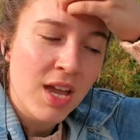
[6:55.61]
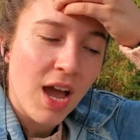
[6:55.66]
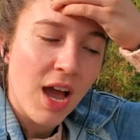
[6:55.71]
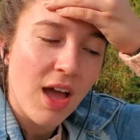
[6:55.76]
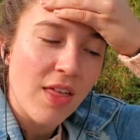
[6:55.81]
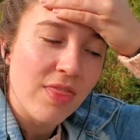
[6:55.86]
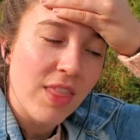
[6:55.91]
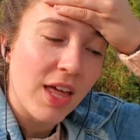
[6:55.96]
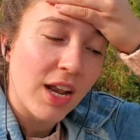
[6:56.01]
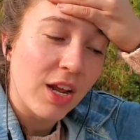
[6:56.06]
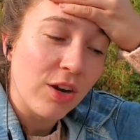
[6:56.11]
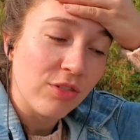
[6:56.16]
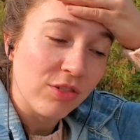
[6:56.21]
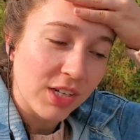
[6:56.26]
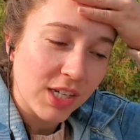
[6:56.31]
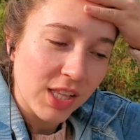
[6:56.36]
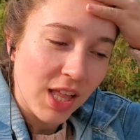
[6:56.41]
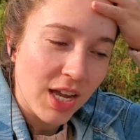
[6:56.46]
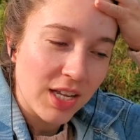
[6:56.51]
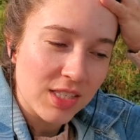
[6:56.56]
And then I
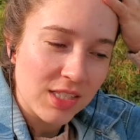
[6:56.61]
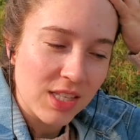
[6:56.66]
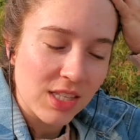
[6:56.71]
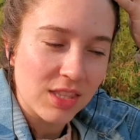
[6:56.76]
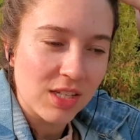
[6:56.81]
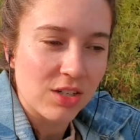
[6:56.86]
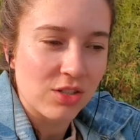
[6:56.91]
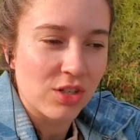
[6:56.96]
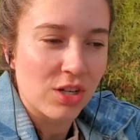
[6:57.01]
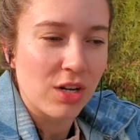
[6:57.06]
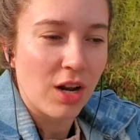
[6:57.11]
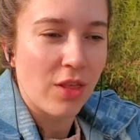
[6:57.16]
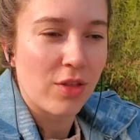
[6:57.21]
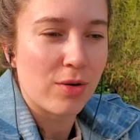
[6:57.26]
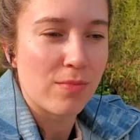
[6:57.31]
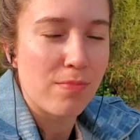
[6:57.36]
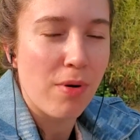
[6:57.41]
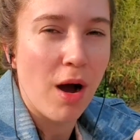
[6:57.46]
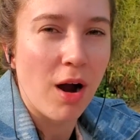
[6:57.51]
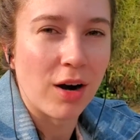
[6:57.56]
realized that there's another
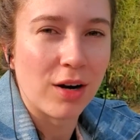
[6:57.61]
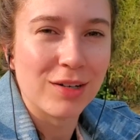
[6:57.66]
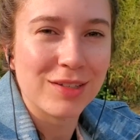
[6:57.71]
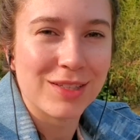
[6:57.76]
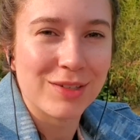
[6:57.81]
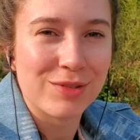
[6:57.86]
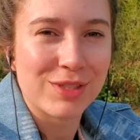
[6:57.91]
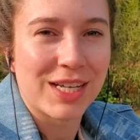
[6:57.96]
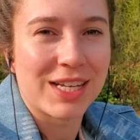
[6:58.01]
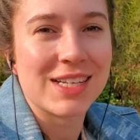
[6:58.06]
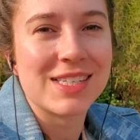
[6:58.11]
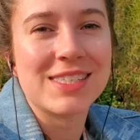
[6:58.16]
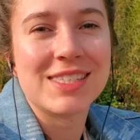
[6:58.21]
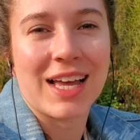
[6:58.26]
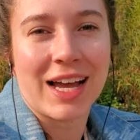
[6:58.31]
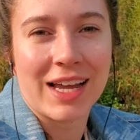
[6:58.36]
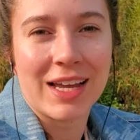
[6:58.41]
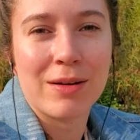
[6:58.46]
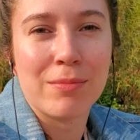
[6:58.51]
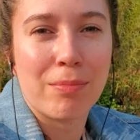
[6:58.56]
part. There was like a
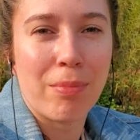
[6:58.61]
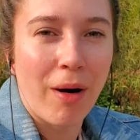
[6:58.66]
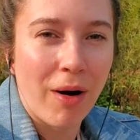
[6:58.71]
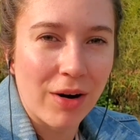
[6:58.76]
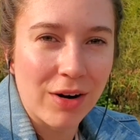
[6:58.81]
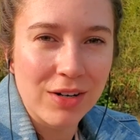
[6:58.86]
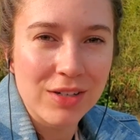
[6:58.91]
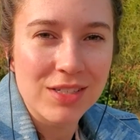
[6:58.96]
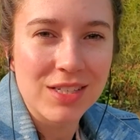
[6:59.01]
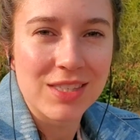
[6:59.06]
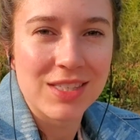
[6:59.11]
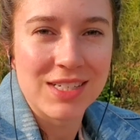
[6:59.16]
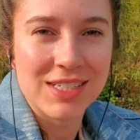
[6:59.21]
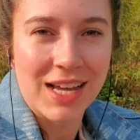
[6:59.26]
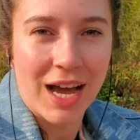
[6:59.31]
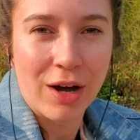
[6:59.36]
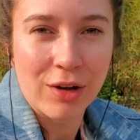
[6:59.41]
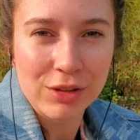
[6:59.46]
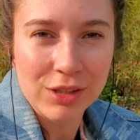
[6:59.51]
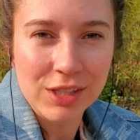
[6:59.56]
second part to the
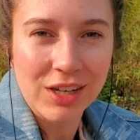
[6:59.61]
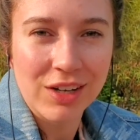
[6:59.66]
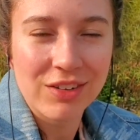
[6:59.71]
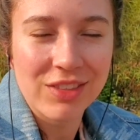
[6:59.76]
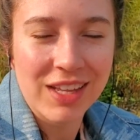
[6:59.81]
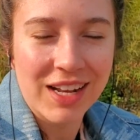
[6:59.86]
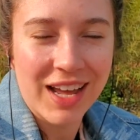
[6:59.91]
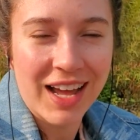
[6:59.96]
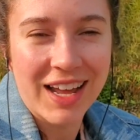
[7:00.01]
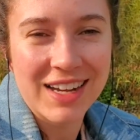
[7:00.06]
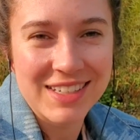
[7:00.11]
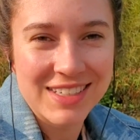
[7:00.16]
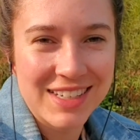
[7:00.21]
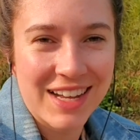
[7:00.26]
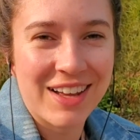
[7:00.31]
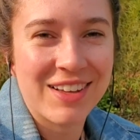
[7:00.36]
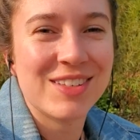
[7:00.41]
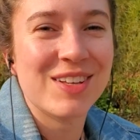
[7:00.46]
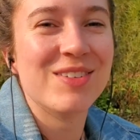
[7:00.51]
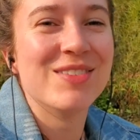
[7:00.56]
download that I had to
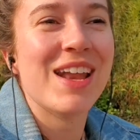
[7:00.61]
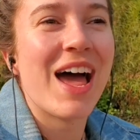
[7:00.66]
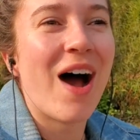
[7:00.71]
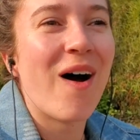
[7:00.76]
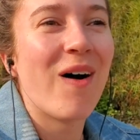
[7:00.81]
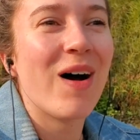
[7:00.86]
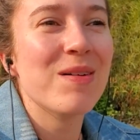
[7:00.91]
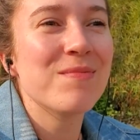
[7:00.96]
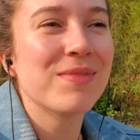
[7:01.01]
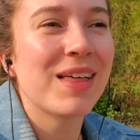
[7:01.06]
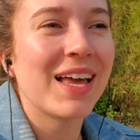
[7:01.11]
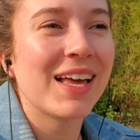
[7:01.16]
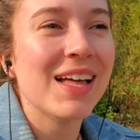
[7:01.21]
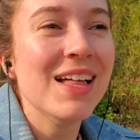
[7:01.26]
download. So now I'm like